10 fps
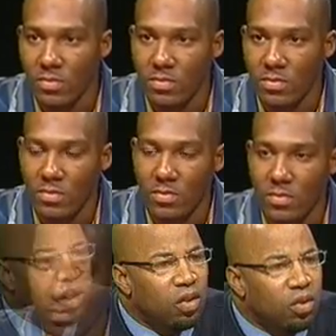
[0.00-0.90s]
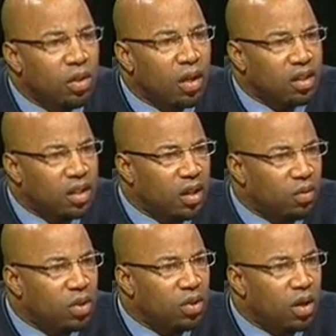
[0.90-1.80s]
So when did you achieve
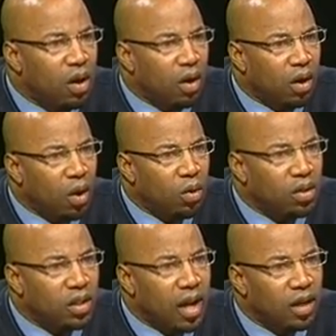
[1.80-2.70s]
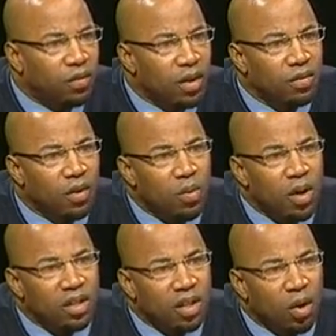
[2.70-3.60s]
what you call loc status? First of all,
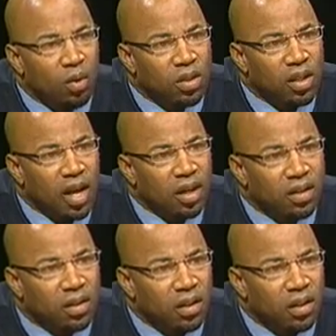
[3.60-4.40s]
what is loc status?